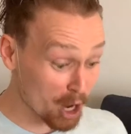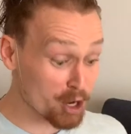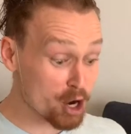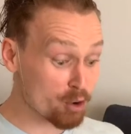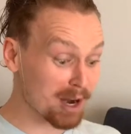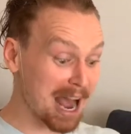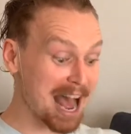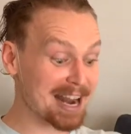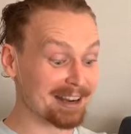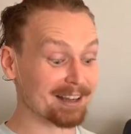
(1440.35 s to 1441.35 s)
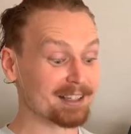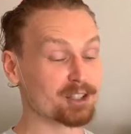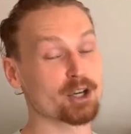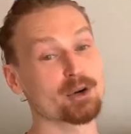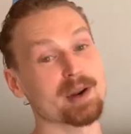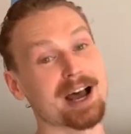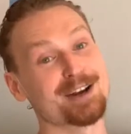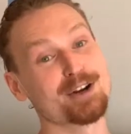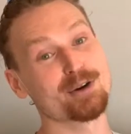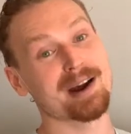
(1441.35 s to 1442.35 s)
A new guy! Dude,
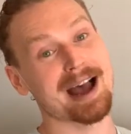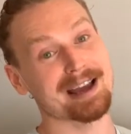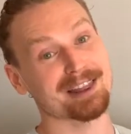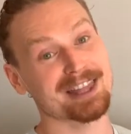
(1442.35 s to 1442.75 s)
a new guy.